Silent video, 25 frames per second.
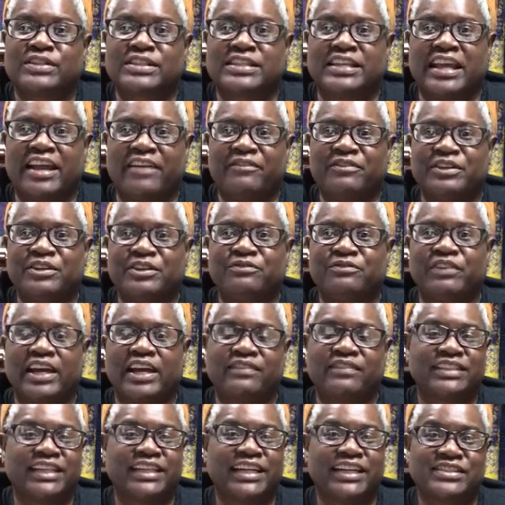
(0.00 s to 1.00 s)

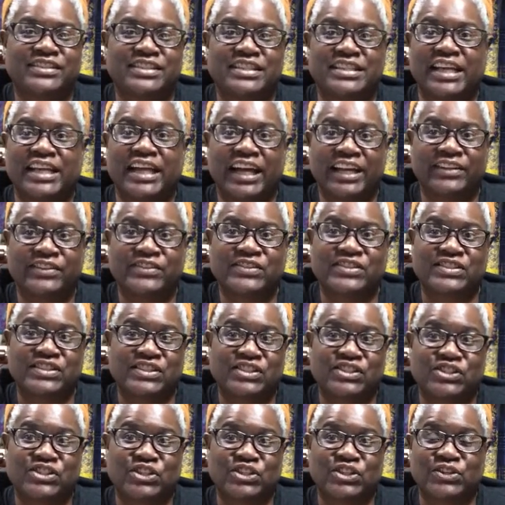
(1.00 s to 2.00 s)
$75,000
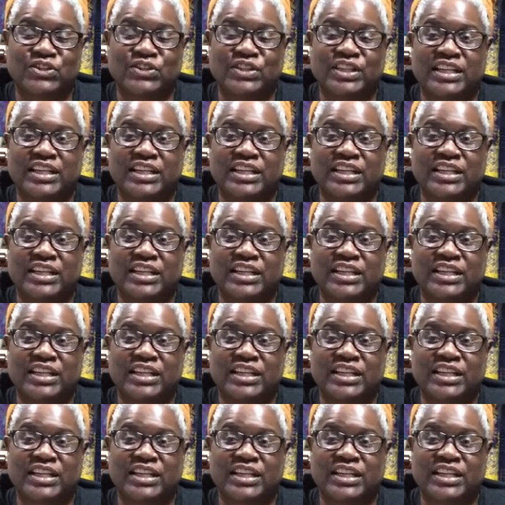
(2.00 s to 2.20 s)
this year,